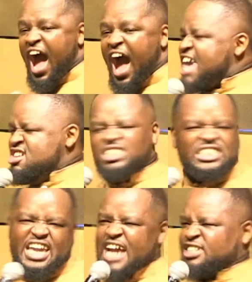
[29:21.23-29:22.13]
are you
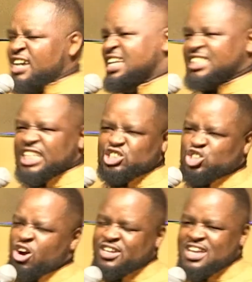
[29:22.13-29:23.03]
saying I don't listen,
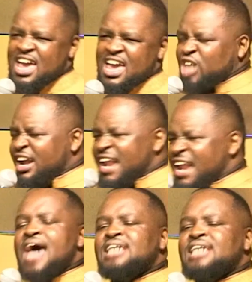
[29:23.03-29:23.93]
John? John,
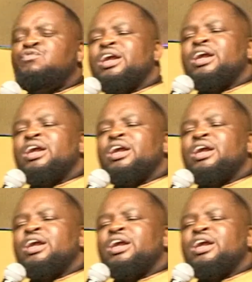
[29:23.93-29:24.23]
I said, for